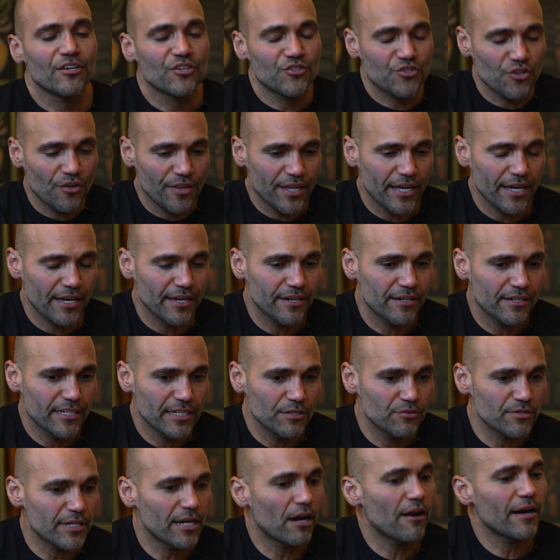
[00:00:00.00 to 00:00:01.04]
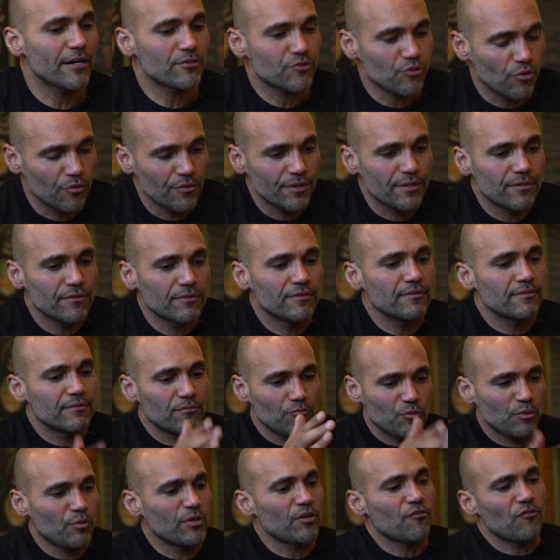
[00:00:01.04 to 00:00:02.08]
So then he was like, all right, so
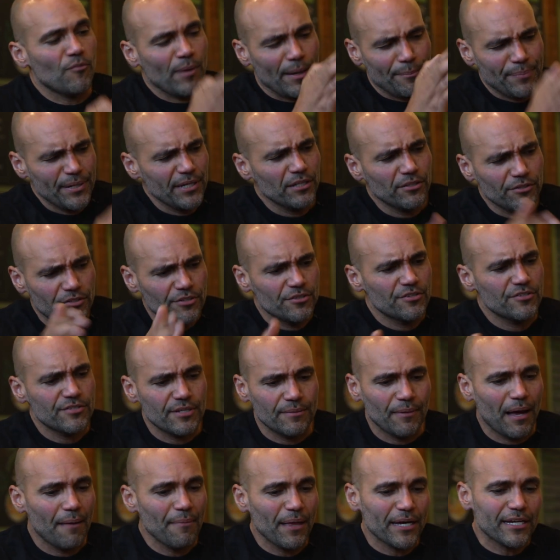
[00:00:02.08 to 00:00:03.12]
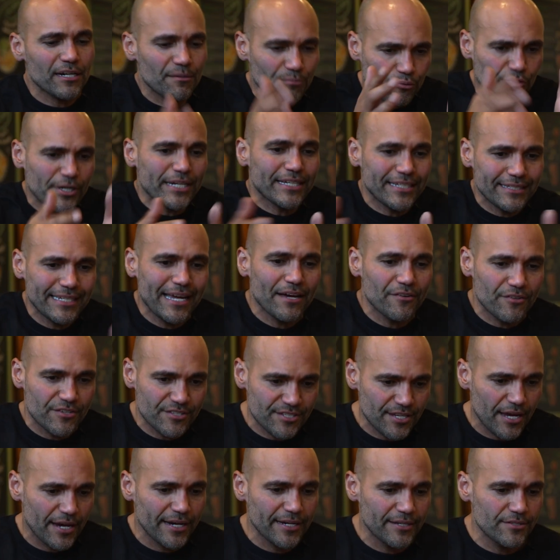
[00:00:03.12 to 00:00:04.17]
we went over my pillars, and I'm not going to break it down to
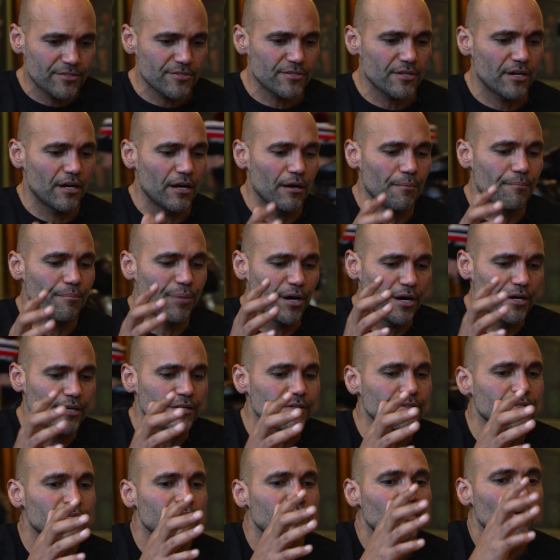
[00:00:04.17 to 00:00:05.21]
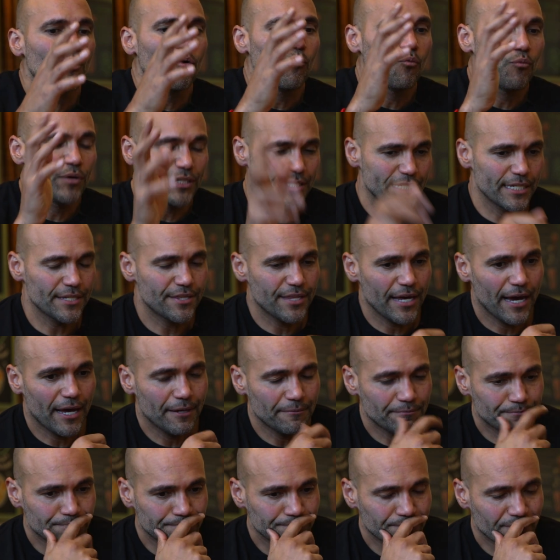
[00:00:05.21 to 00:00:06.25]
science, but we did that.
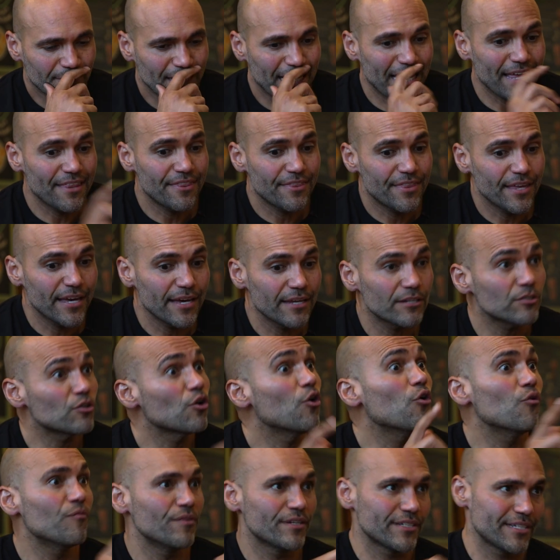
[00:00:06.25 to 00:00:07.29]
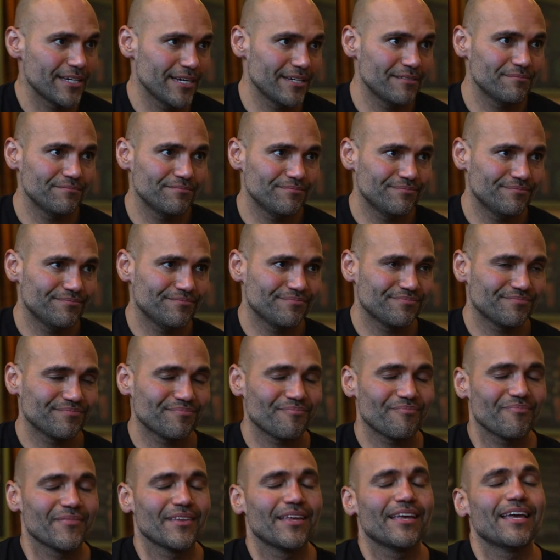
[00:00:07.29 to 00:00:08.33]
And then COVID came.
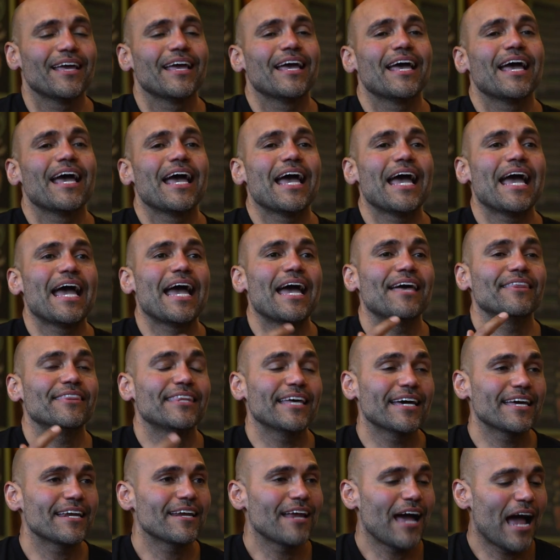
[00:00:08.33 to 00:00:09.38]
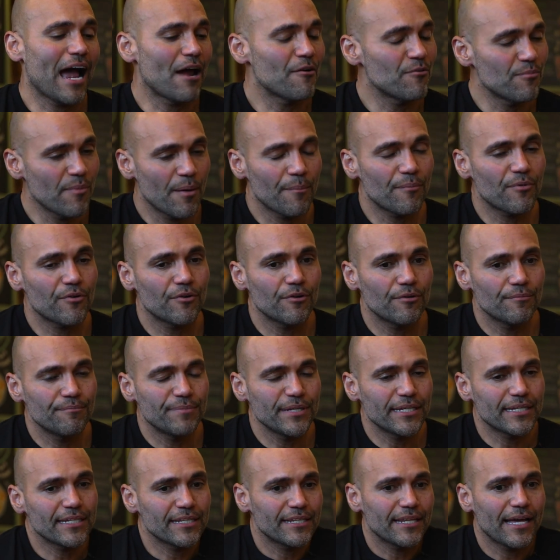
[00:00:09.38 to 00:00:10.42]
And then I remember
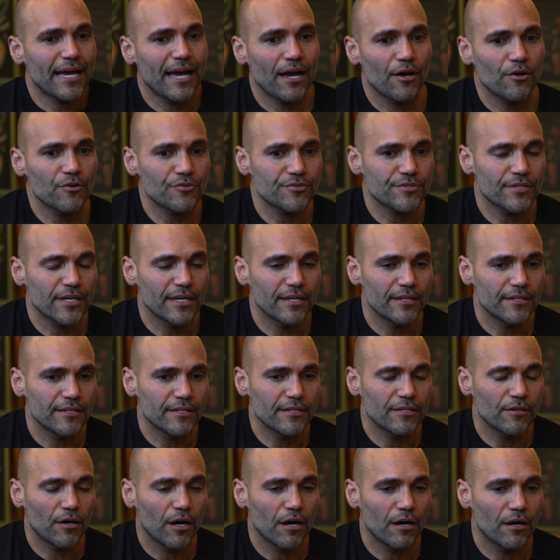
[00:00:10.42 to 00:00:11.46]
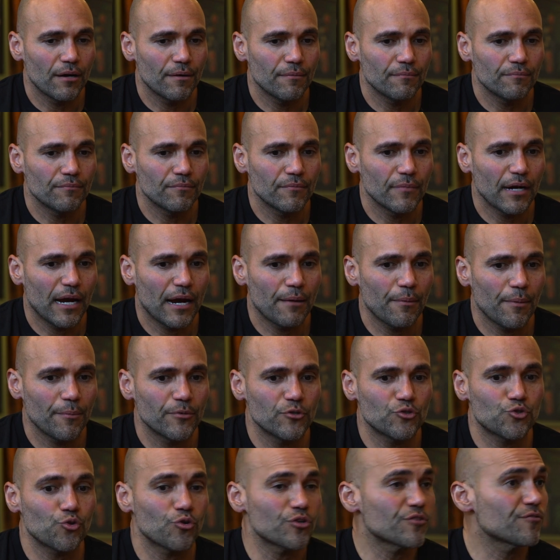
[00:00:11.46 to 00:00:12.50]
being in the house, and I remember
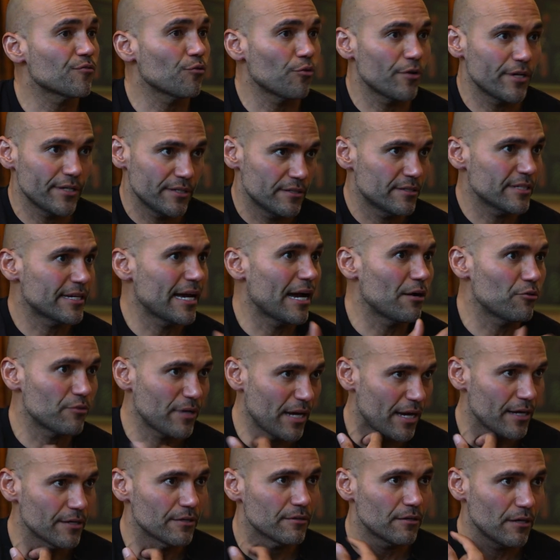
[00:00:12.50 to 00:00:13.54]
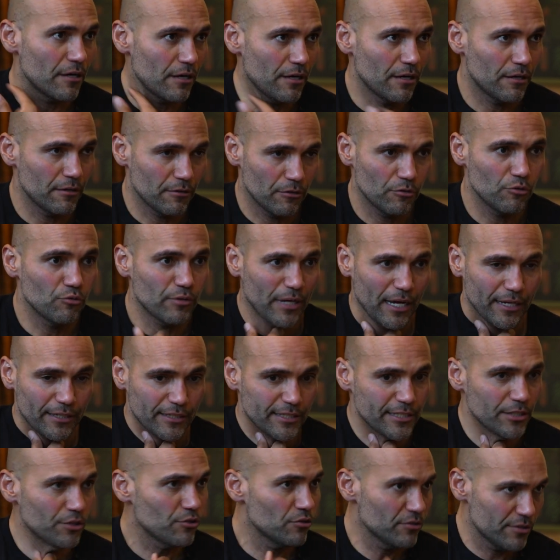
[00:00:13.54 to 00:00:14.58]
George Floyd, the guy who got
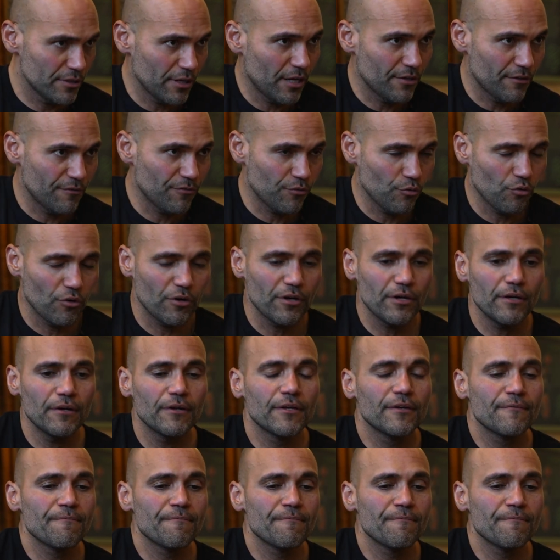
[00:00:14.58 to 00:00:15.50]
killed on the floor,